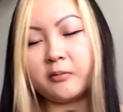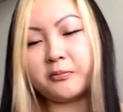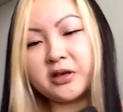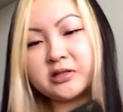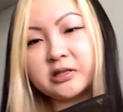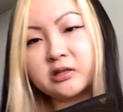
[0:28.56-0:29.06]

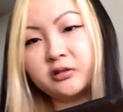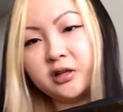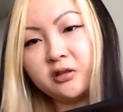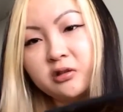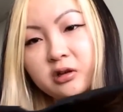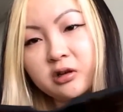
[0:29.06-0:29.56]

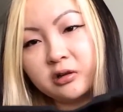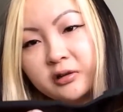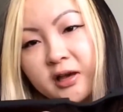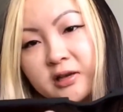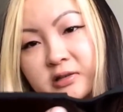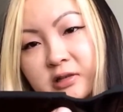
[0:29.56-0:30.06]
basically the
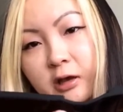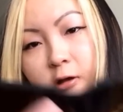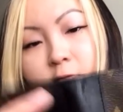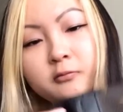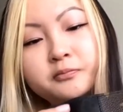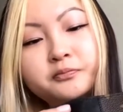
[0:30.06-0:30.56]
glazing
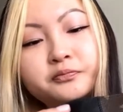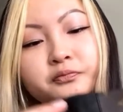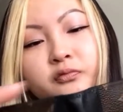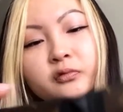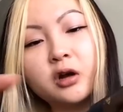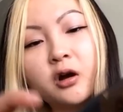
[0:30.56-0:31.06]

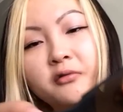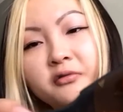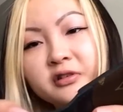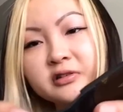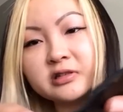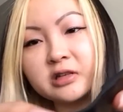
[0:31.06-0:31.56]
on
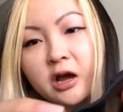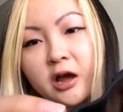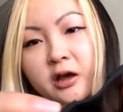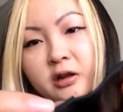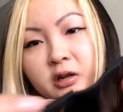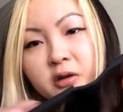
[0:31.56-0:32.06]
this
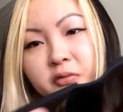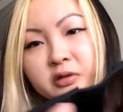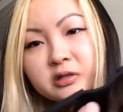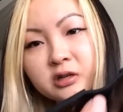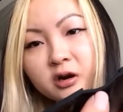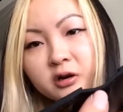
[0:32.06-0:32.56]
side it was
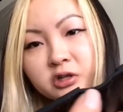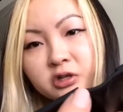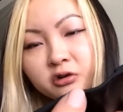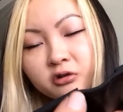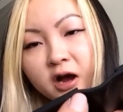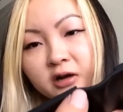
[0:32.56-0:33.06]
starting to
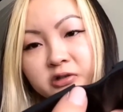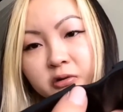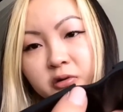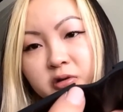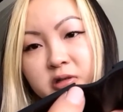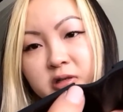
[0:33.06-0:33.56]
crack so
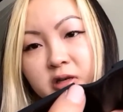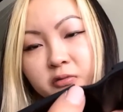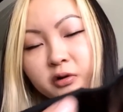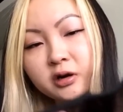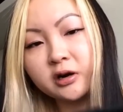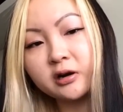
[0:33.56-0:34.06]
you see
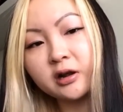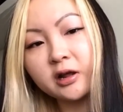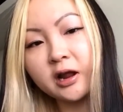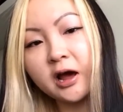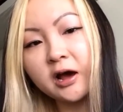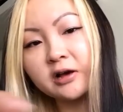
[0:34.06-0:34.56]
where
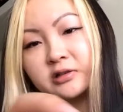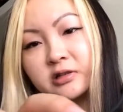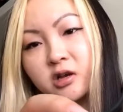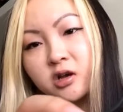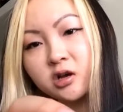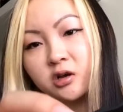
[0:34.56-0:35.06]
it has
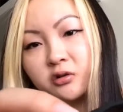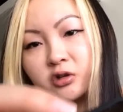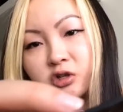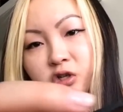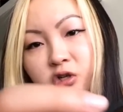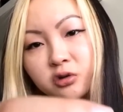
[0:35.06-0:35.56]
the
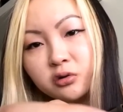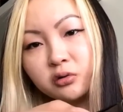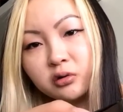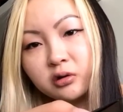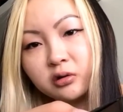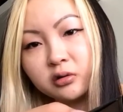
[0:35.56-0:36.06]

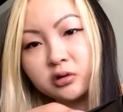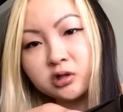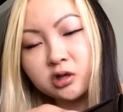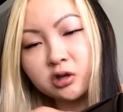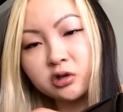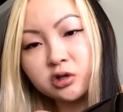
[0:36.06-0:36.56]
two
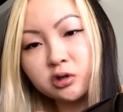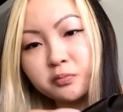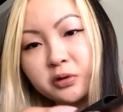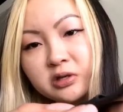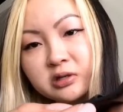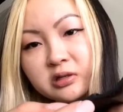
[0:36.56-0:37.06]
the two
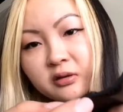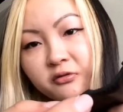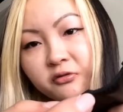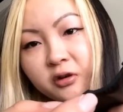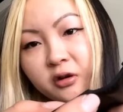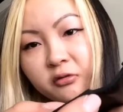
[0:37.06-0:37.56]
pieces of,
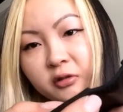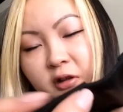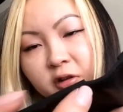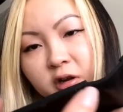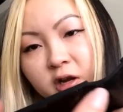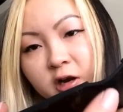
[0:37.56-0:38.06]
of
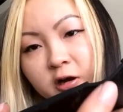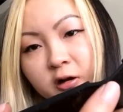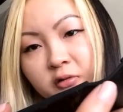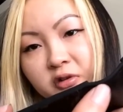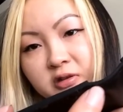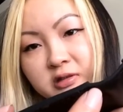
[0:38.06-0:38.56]
leather here
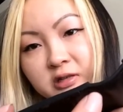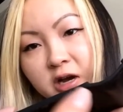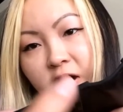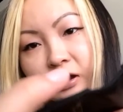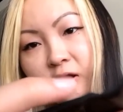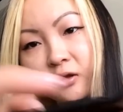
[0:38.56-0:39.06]
this
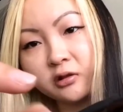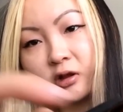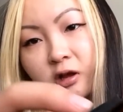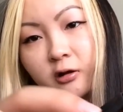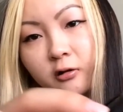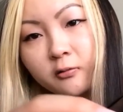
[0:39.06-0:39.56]
side and
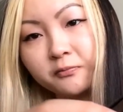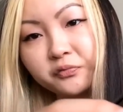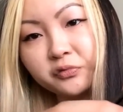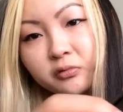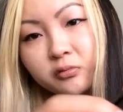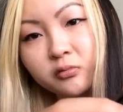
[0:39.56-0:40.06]
then
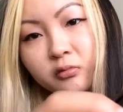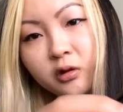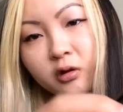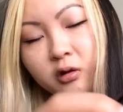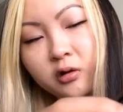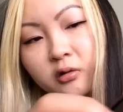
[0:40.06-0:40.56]

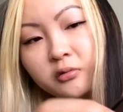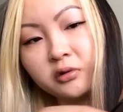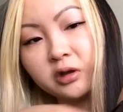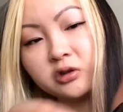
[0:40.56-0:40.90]
the